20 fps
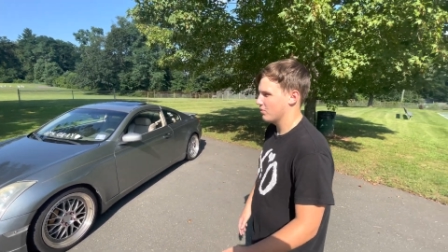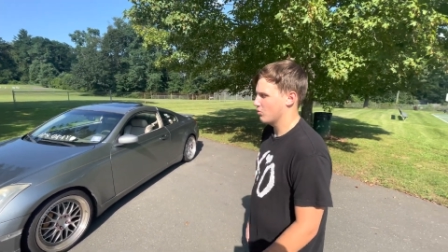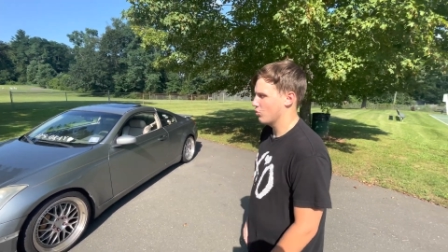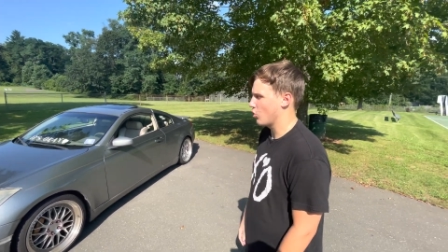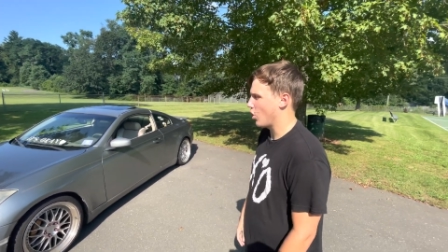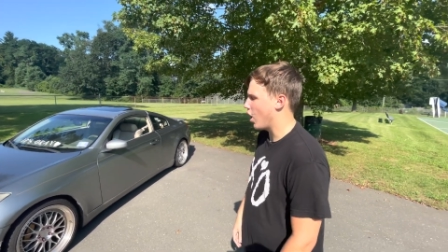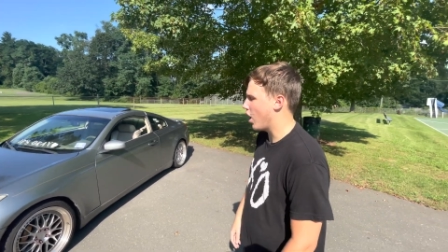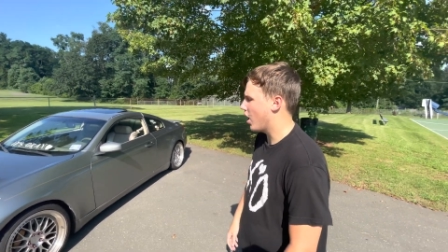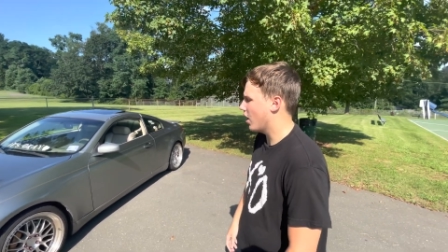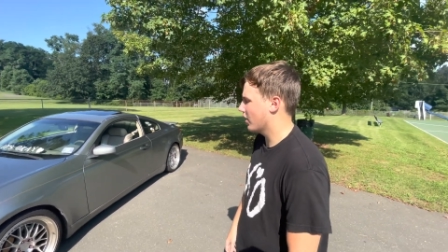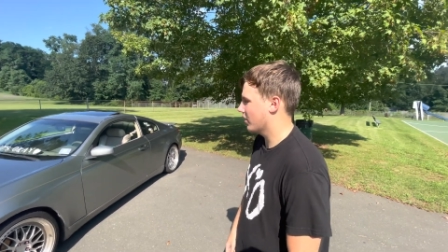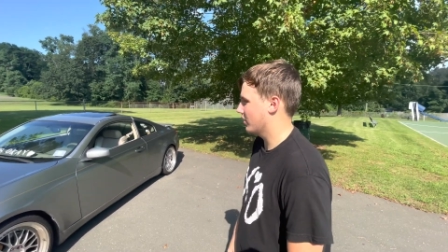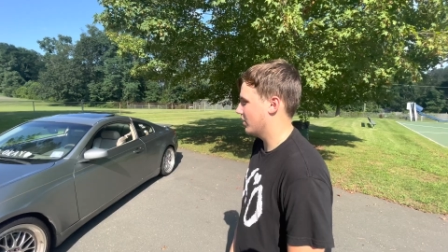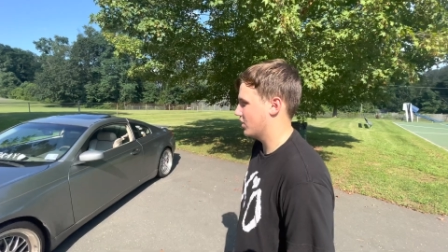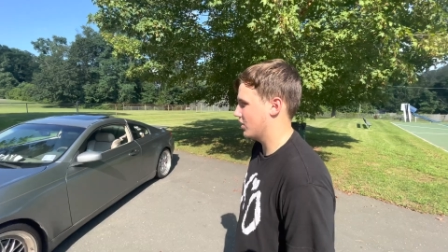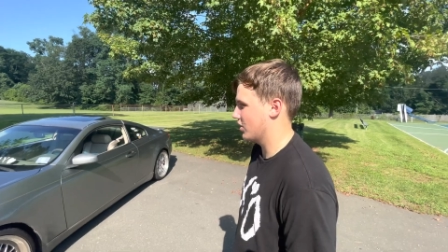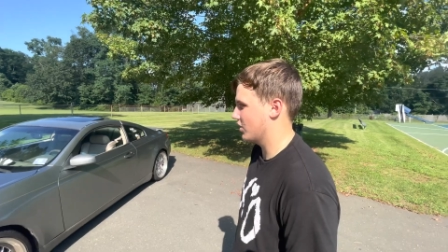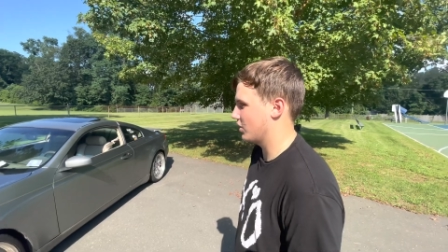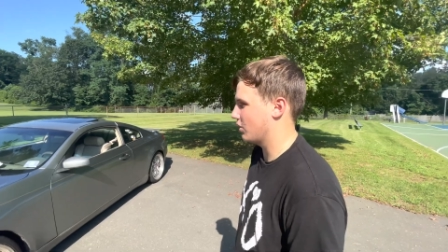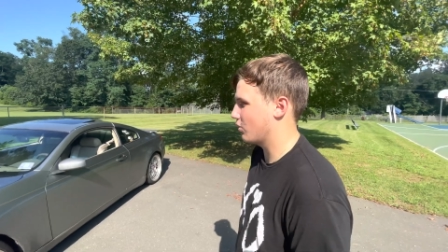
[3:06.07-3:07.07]
wrong. It's
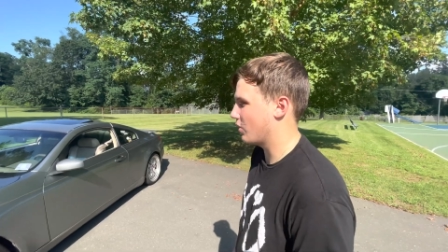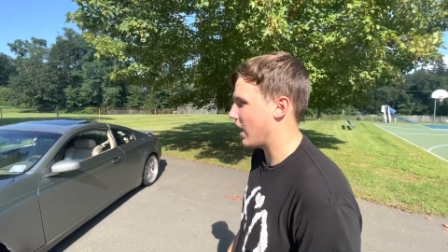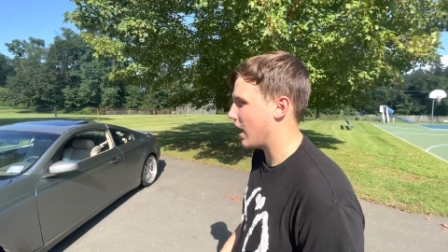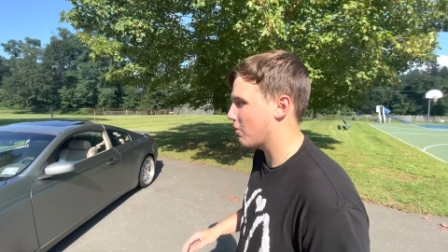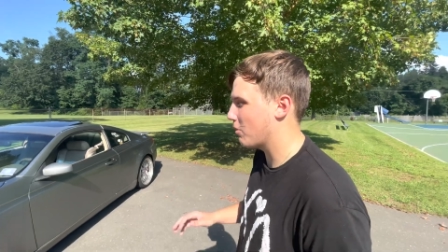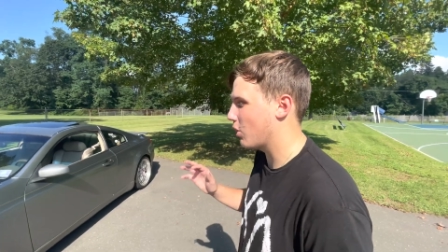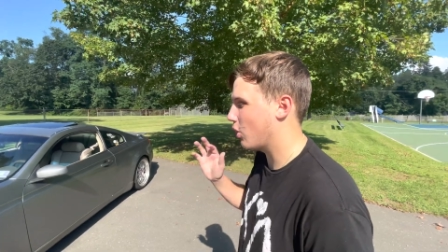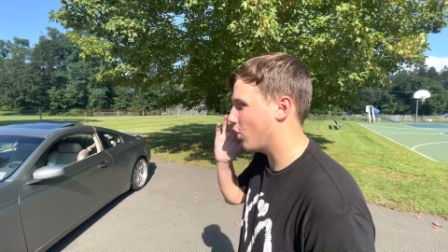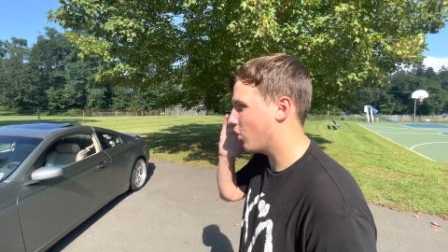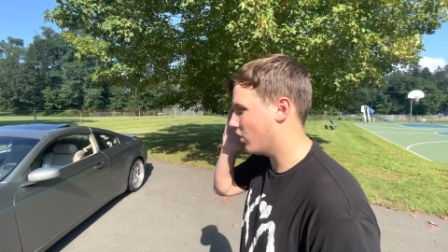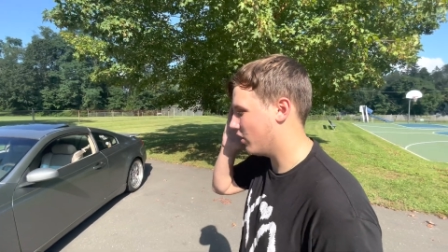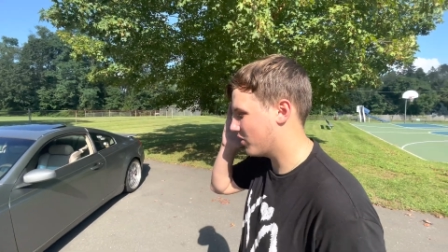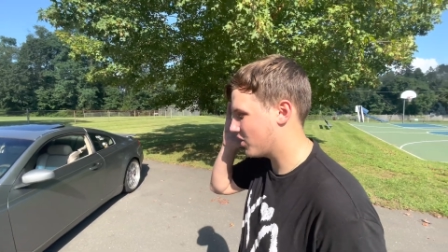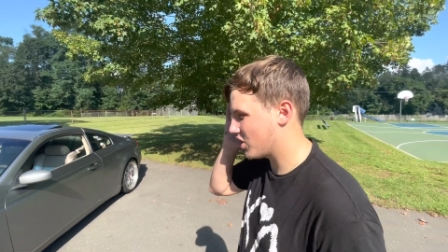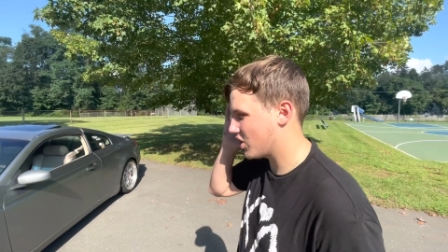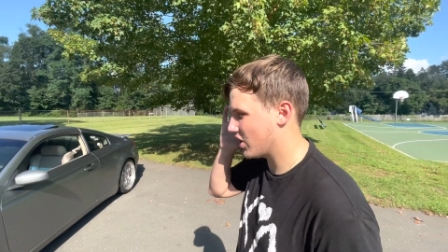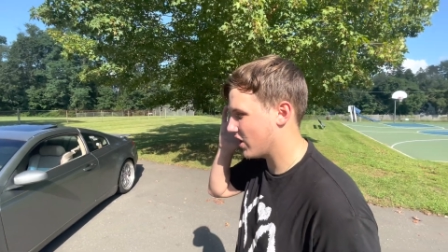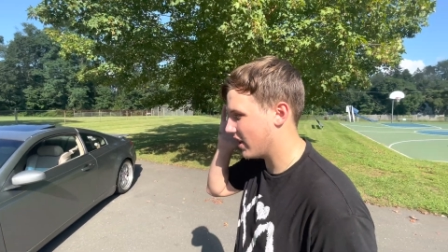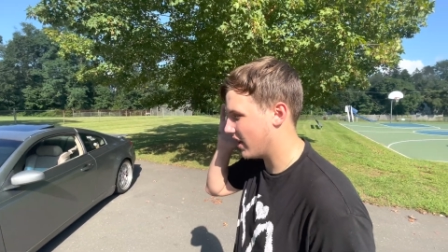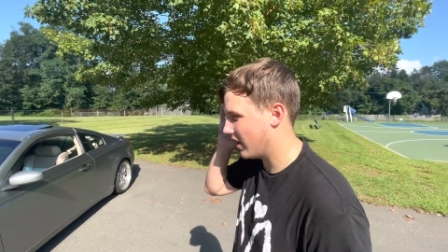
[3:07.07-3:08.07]
just a rabbit hole of
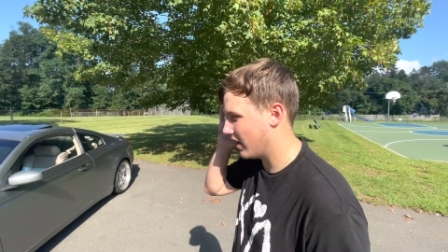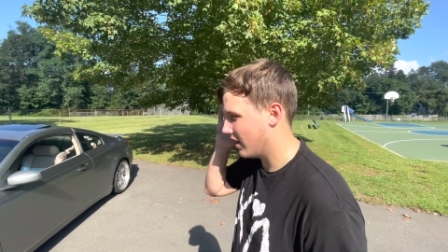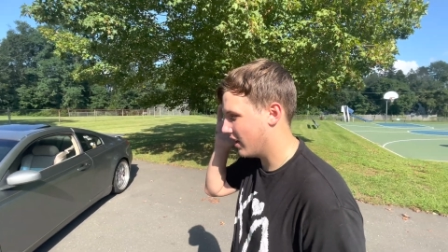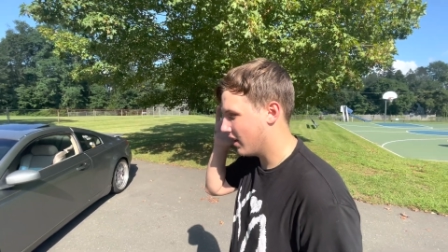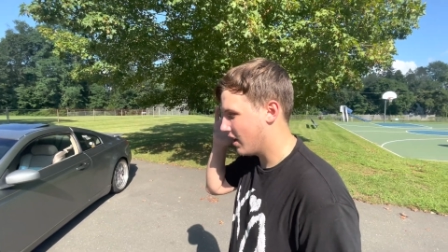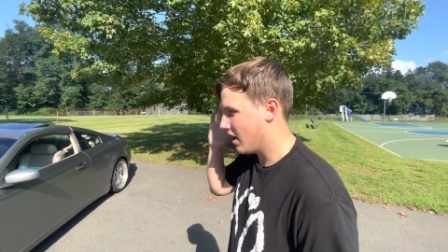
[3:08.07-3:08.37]
shit.